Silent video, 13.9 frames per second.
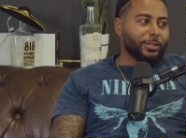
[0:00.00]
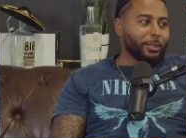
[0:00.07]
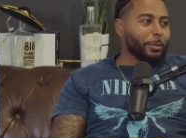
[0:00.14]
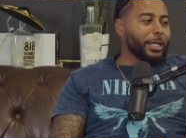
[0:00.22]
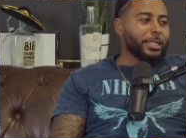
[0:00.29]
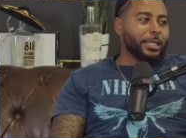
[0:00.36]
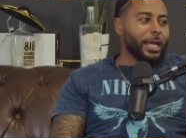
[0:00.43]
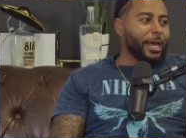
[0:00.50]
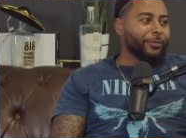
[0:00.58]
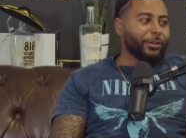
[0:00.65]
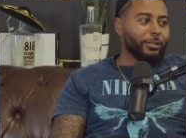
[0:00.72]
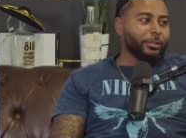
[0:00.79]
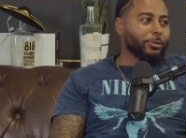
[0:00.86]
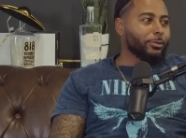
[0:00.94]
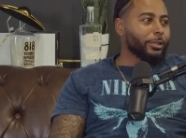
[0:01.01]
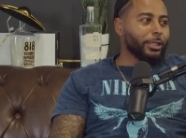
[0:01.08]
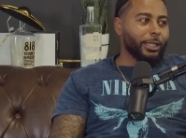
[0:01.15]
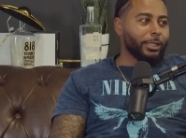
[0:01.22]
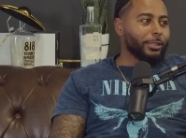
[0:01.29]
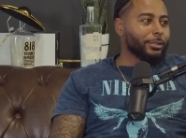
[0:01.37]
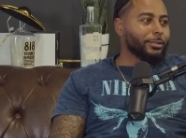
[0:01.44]
If somebody's in heaven or in
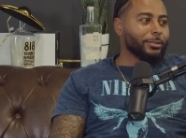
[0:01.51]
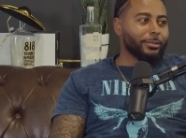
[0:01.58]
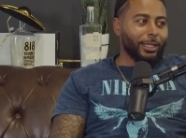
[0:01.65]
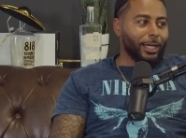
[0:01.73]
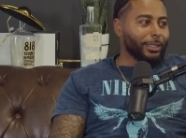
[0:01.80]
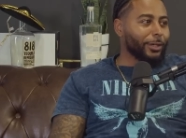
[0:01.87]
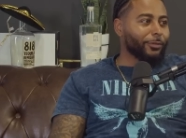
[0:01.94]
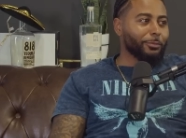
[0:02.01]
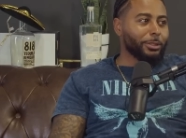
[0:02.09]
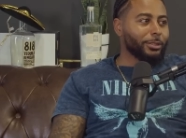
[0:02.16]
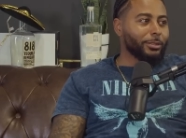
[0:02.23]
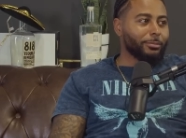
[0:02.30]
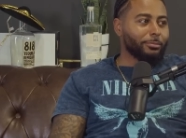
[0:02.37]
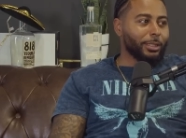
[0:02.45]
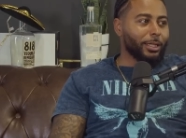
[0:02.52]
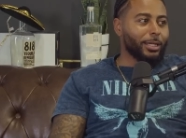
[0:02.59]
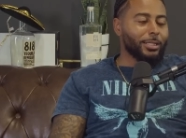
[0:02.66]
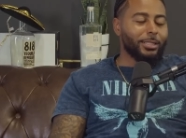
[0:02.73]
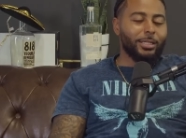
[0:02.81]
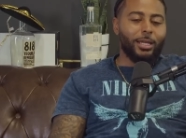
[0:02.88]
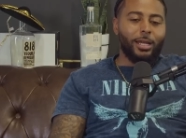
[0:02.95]
hell, they got that from me
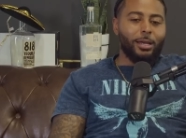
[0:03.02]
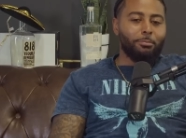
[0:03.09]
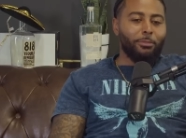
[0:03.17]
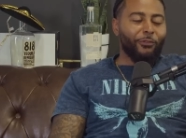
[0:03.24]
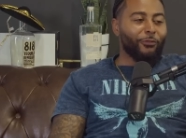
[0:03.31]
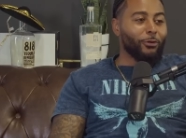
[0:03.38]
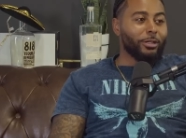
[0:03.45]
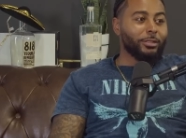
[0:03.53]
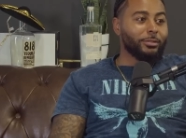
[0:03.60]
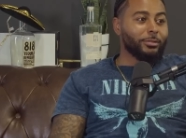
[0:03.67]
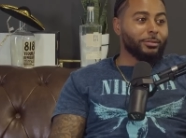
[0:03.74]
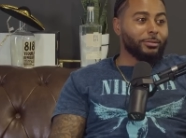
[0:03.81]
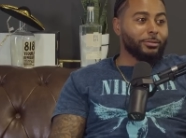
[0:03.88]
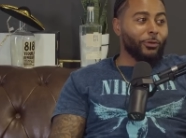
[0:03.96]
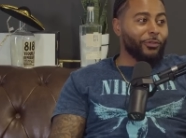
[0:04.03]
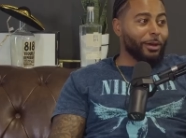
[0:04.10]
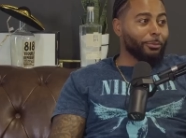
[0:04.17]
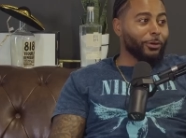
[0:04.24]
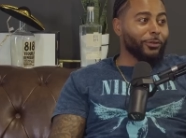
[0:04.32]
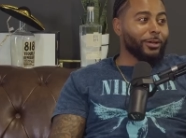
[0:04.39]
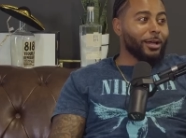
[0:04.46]
because before
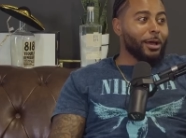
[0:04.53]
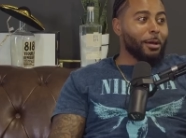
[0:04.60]
November of